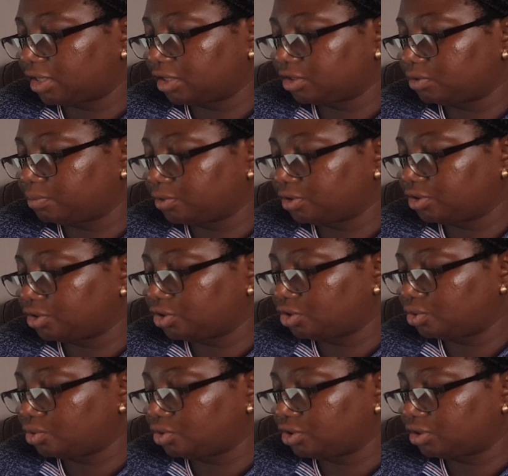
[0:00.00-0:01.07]
antibodies
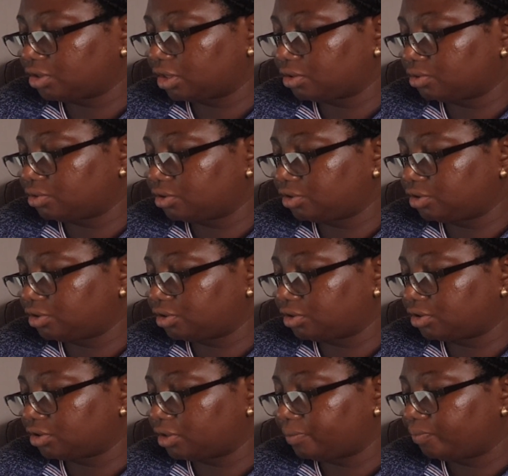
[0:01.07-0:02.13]
into the circulatory
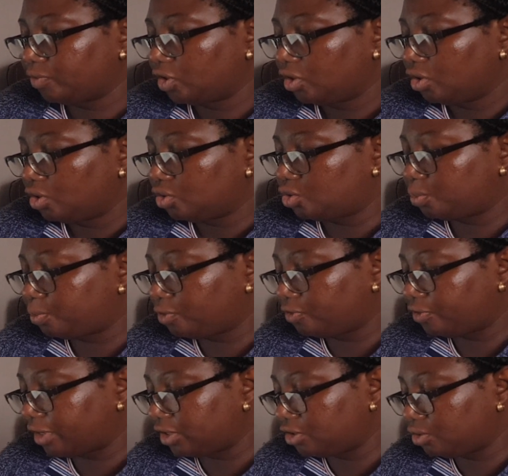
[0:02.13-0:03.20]
system to
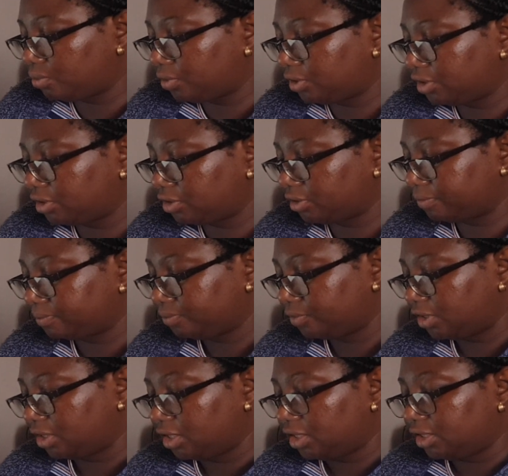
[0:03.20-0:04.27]
provide immunity.
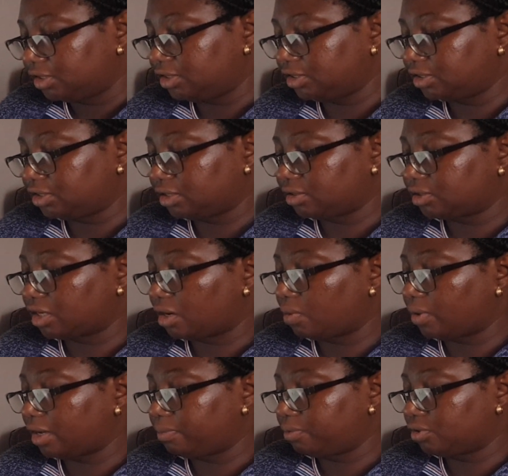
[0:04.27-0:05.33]
T cells are
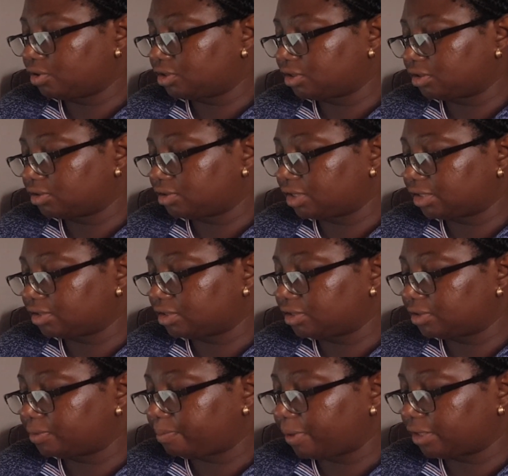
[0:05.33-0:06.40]
white blood cells that
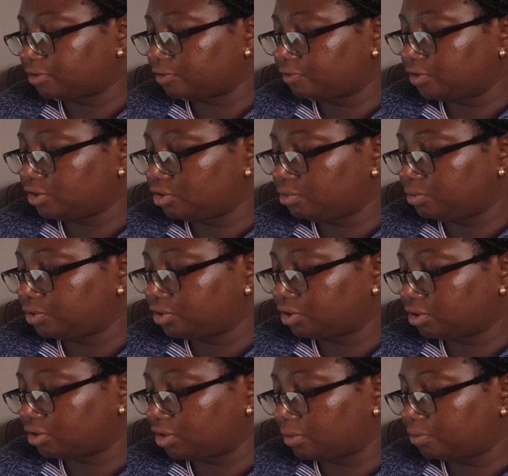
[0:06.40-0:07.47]
is part of the immune
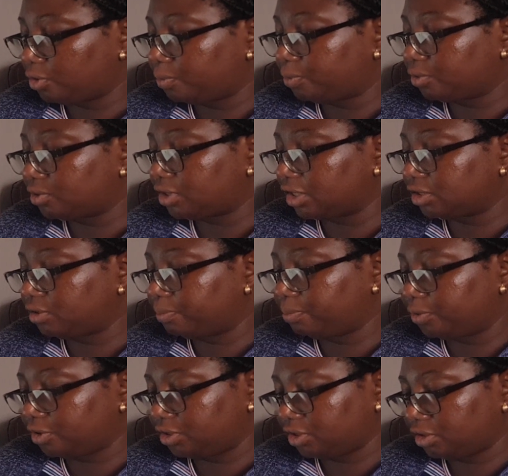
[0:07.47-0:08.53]
system. They protect the
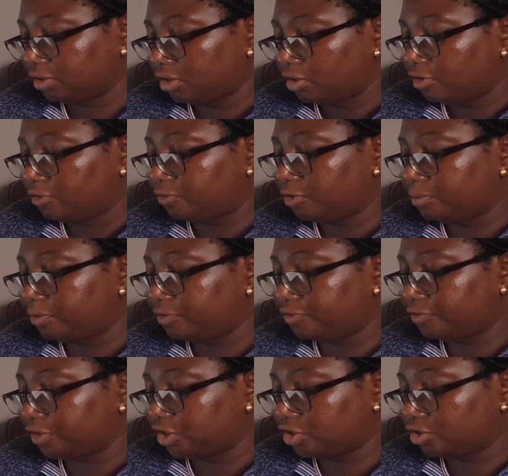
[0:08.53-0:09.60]
body from
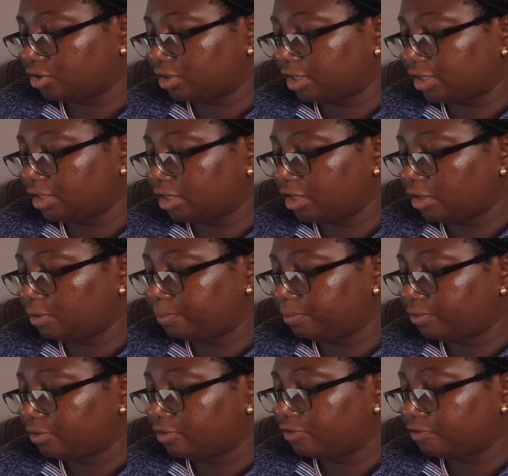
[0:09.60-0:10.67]
infection and help
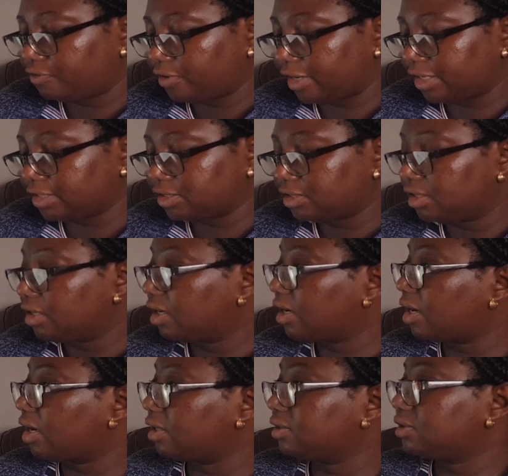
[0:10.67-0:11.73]
fight
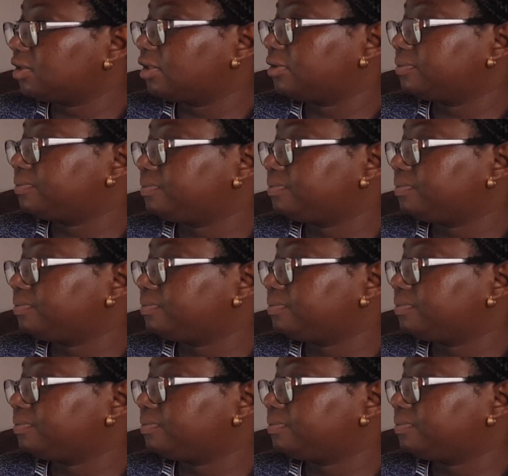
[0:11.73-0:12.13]
cancer.